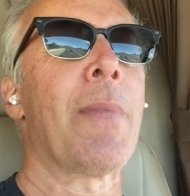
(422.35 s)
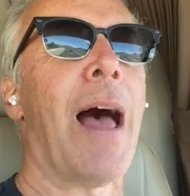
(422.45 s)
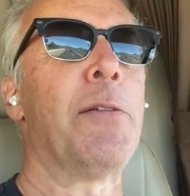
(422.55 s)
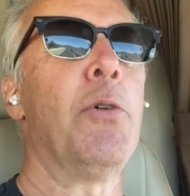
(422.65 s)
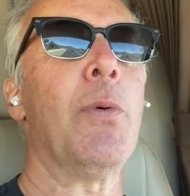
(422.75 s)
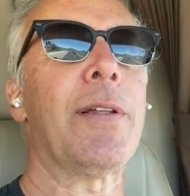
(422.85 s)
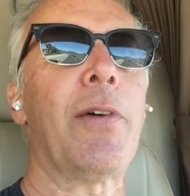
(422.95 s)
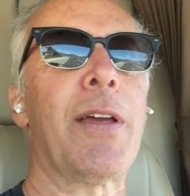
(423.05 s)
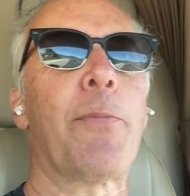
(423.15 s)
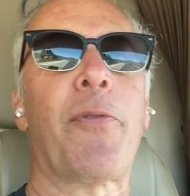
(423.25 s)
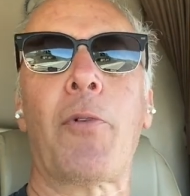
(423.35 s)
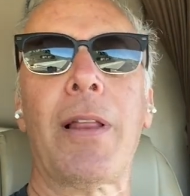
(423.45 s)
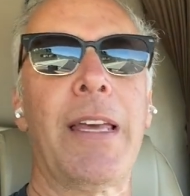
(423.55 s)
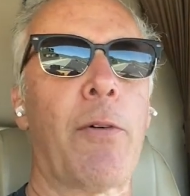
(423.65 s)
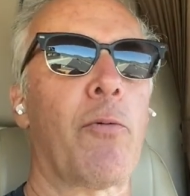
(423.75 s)
I do want to tell you before I
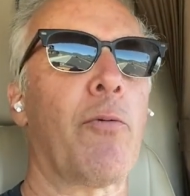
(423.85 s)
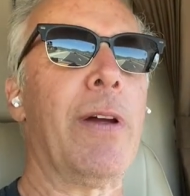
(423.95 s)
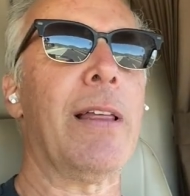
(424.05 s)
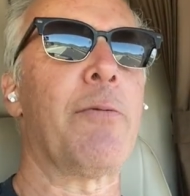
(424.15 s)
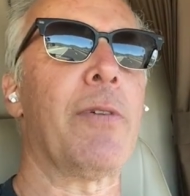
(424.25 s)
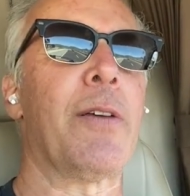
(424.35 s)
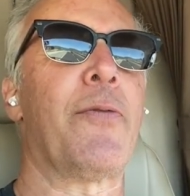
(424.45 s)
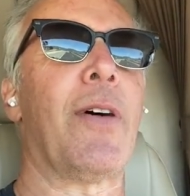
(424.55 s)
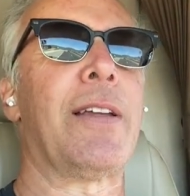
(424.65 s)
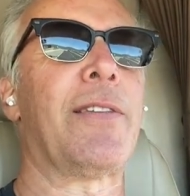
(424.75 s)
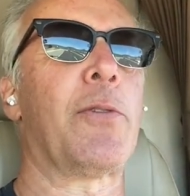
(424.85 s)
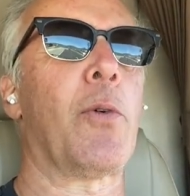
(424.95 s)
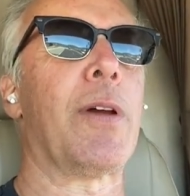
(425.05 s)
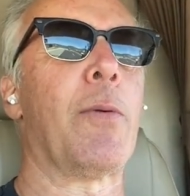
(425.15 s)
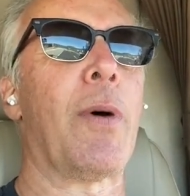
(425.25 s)
leave a really, really funny
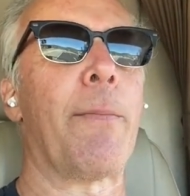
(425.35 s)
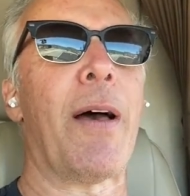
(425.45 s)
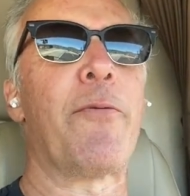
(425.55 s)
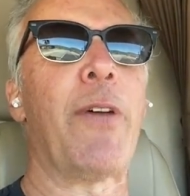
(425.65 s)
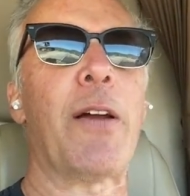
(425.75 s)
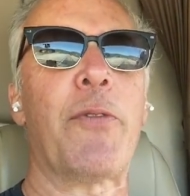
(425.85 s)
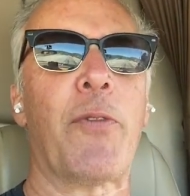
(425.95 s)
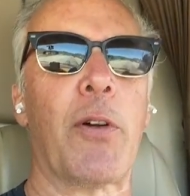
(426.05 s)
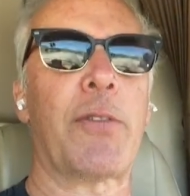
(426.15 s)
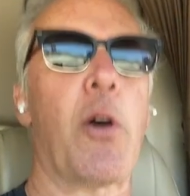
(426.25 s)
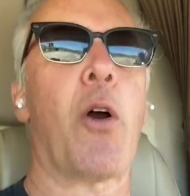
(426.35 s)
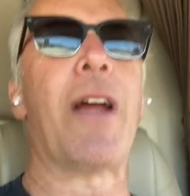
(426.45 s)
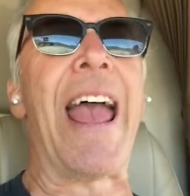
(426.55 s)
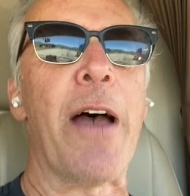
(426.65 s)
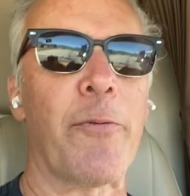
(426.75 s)
story about my very first
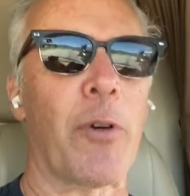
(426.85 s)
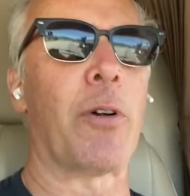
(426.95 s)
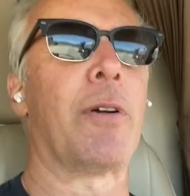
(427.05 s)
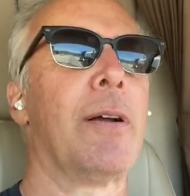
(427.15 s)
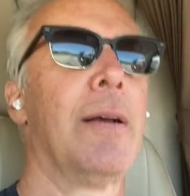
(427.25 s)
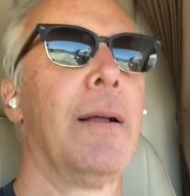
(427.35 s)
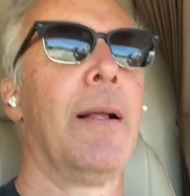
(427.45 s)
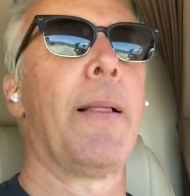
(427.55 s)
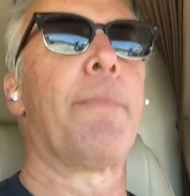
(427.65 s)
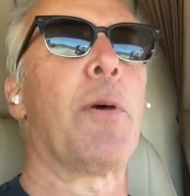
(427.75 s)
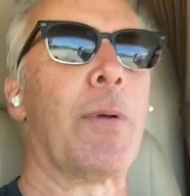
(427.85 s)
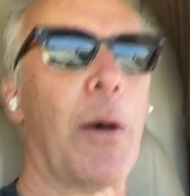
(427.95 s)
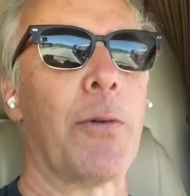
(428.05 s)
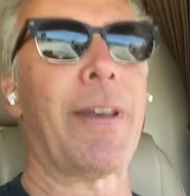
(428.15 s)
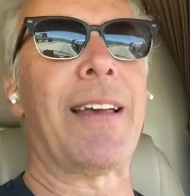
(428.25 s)
car ever. When
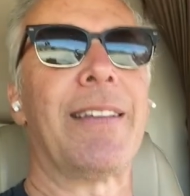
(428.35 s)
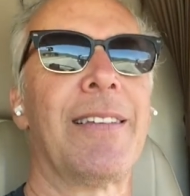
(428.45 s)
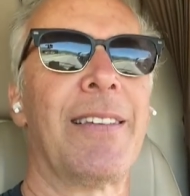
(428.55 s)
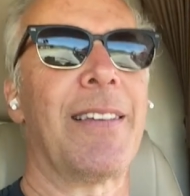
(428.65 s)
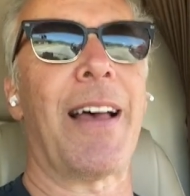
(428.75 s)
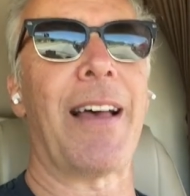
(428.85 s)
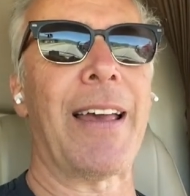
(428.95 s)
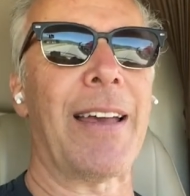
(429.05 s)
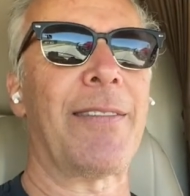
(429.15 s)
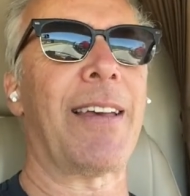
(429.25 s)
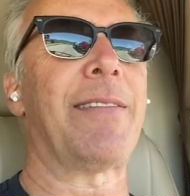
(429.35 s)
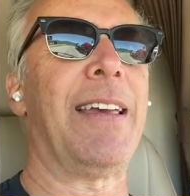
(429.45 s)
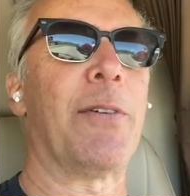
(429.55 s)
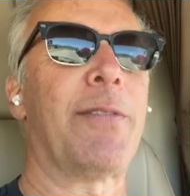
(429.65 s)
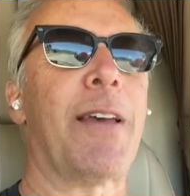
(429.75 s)
I was like, I guess
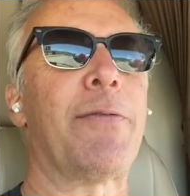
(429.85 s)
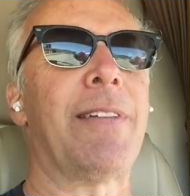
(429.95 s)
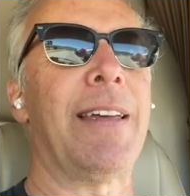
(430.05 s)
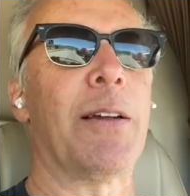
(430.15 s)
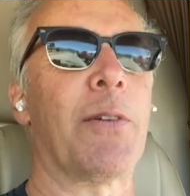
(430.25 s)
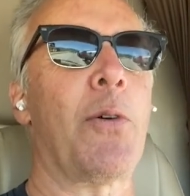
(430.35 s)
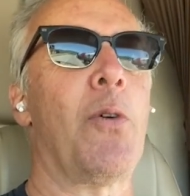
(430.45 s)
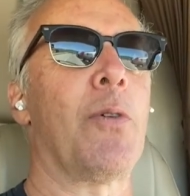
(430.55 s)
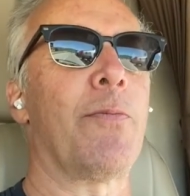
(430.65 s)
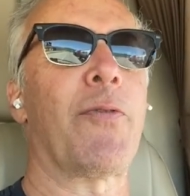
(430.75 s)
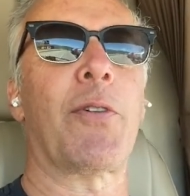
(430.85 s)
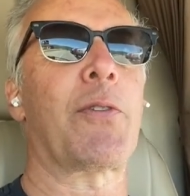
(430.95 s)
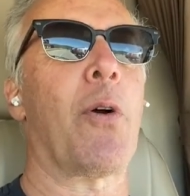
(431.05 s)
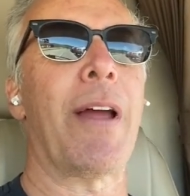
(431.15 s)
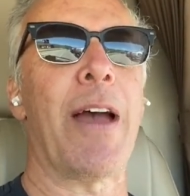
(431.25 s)
16 or 17 years old, first
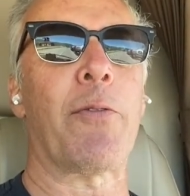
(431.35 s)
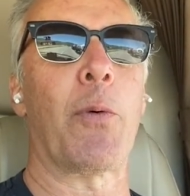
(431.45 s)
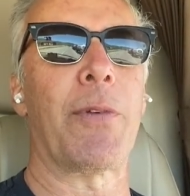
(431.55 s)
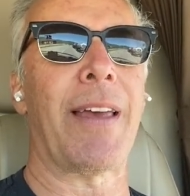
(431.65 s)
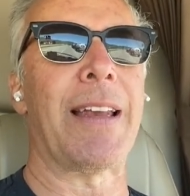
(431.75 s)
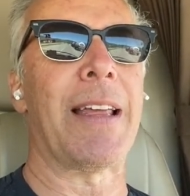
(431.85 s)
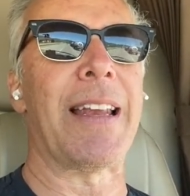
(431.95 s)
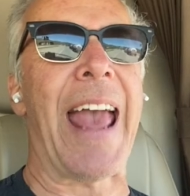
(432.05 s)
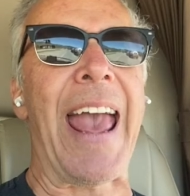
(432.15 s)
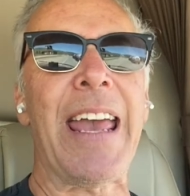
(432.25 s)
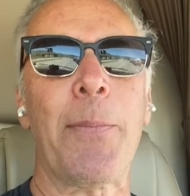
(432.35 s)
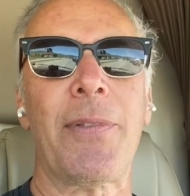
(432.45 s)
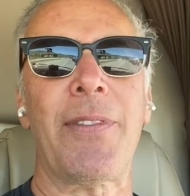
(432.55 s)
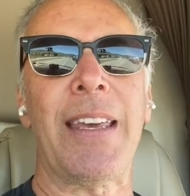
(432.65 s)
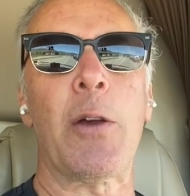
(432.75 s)
car ever was an
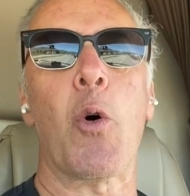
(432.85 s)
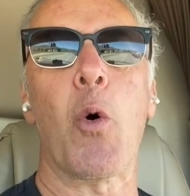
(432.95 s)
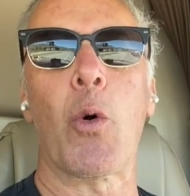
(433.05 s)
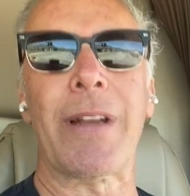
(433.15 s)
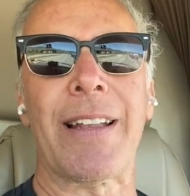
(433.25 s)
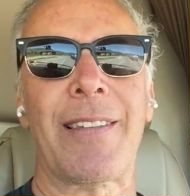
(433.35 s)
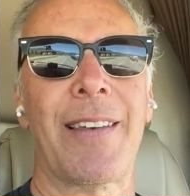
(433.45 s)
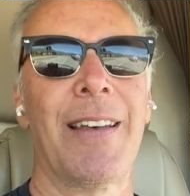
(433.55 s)
AMC Hornet.